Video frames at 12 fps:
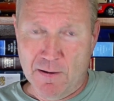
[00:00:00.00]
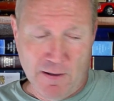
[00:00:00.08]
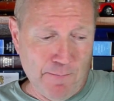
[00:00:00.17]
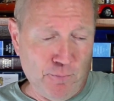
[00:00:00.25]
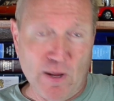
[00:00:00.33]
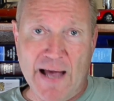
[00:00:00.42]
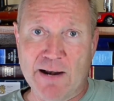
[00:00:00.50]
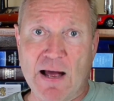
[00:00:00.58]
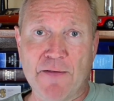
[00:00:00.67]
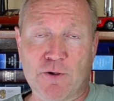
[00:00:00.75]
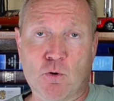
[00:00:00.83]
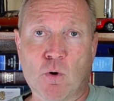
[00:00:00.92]
apply to
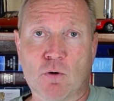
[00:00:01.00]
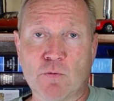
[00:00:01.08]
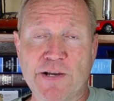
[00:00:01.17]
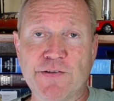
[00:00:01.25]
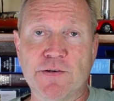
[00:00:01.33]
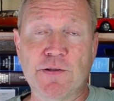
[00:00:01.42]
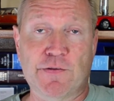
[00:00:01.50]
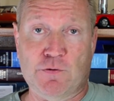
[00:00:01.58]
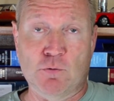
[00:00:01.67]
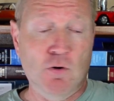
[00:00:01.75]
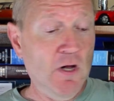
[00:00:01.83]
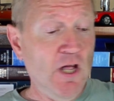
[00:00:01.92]
how the court reasoned this
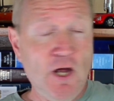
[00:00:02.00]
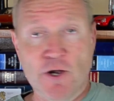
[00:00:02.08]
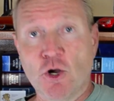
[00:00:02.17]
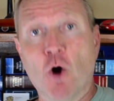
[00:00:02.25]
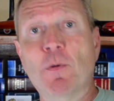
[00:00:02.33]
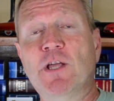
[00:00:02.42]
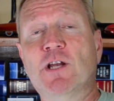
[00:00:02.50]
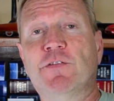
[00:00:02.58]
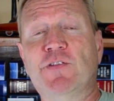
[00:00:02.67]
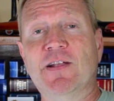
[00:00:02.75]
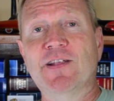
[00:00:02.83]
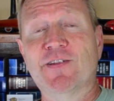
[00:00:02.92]
through. Nobody could have
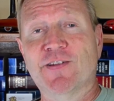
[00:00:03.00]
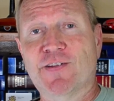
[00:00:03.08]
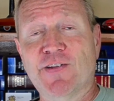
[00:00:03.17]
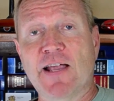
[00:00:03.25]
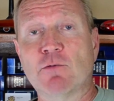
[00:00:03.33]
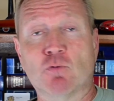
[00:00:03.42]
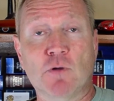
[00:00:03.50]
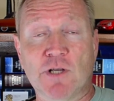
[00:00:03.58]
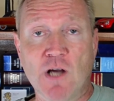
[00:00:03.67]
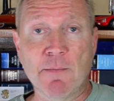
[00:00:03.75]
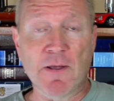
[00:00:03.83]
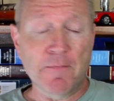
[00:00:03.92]
seen this insane ruling
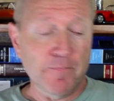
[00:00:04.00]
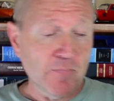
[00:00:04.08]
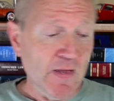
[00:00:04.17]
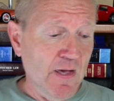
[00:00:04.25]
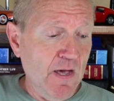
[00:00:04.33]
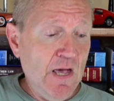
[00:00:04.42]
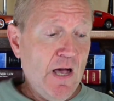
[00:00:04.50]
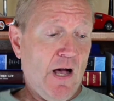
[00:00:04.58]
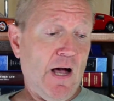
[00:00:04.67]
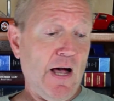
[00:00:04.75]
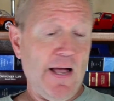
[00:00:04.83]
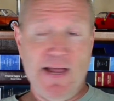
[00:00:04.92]
coming.
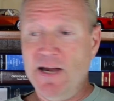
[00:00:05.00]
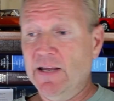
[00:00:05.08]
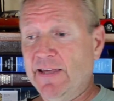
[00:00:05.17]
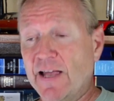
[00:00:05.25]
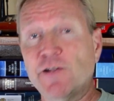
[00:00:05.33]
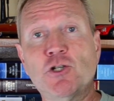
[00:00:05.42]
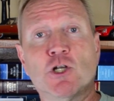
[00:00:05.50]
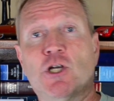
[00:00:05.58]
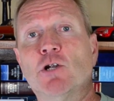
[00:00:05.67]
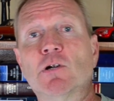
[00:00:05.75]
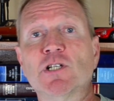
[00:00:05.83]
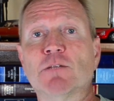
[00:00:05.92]
And in case you're
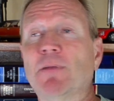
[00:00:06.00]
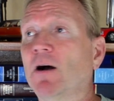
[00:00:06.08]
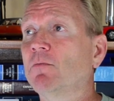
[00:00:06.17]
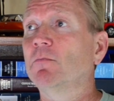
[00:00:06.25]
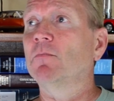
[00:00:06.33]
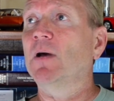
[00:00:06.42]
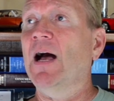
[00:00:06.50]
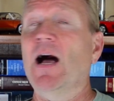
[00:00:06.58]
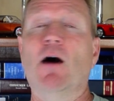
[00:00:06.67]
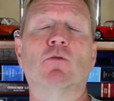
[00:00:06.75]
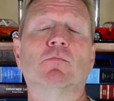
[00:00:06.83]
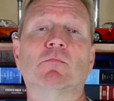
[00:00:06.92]
curious about
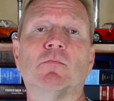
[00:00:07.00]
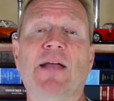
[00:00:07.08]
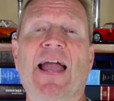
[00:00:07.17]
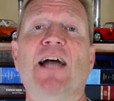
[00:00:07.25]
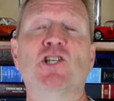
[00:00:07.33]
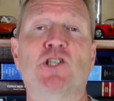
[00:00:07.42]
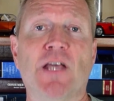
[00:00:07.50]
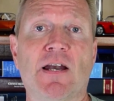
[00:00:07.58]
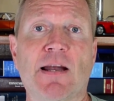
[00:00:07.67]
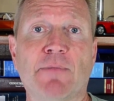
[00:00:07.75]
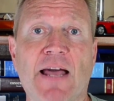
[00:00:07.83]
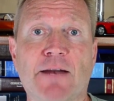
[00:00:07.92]
how
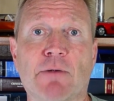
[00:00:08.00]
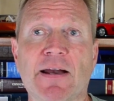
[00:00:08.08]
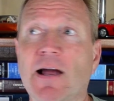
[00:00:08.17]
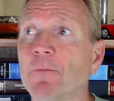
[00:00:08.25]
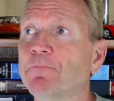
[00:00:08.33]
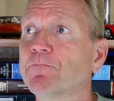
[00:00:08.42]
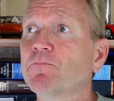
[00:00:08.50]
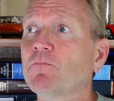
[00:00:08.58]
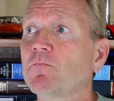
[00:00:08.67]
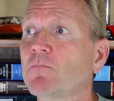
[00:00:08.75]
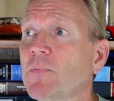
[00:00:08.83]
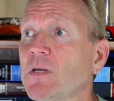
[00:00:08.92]
agitated I'm getting right now,
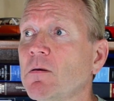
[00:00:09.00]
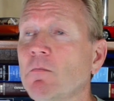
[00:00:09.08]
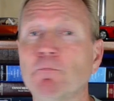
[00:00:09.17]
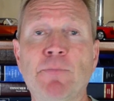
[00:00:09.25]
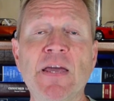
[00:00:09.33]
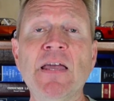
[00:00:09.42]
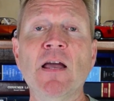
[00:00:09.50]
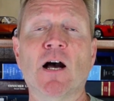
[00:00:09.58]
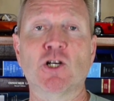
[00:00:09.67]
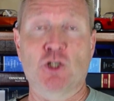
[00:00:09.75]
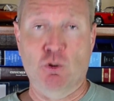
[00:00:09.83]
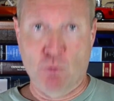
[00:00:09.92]
be
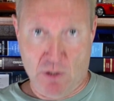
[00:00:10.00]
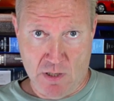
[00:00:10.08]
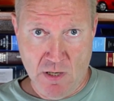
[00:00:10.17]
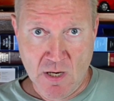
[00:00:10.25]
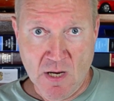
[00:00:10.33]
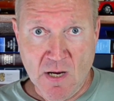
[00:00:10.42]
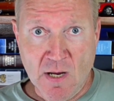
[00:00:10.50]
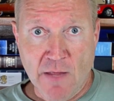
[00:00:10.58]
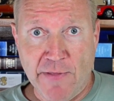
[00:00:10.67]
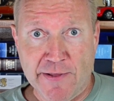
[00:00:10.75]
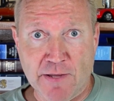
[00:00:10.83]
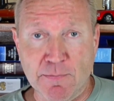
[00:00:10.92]
assured
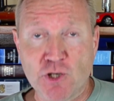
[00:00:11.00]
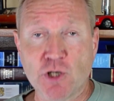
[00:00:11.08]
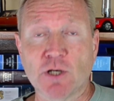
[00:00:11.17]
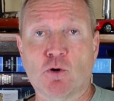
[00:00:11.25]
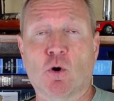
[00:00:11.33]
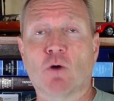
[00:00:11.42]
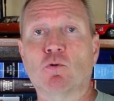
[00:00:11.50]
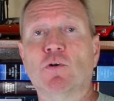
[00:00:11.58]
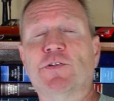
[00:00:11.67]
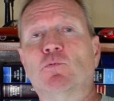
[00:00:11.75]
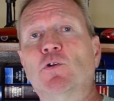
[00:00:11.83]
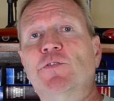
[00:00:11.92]
that the Michigan court
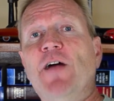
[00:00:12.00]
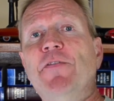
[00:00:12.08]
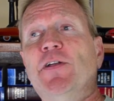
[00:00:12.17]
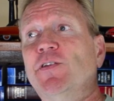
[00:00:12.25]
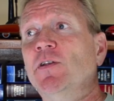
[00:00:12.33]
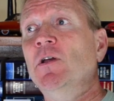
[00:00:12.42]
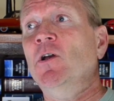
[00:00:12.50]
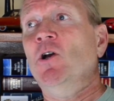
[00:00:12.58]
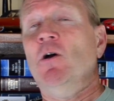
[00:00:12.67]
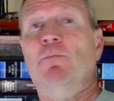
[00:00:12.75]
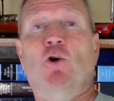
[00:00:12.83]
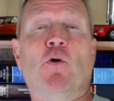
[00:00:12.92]
rules and rules of ethics
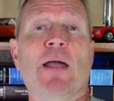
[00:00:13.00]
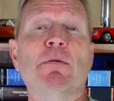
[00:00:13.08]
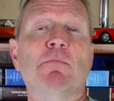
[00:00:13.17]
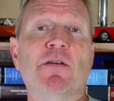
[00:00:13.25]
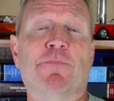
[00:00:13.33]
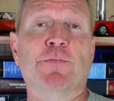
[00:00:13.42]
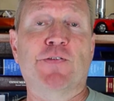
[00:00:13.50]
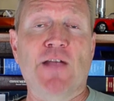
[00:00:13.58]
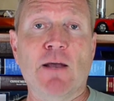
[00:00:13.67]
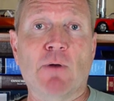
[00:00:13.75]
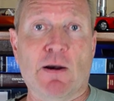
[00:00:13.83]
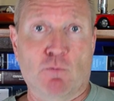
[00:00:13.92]
prohibit me from
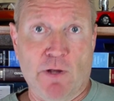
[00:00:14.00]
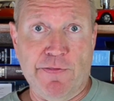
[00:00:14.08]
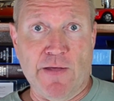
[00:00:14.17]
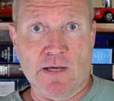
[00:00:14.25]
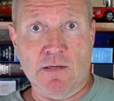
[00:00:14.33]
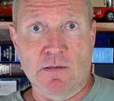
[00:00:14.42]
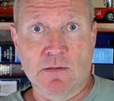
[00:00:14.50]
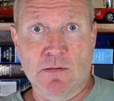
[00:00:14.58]
saying what I really think.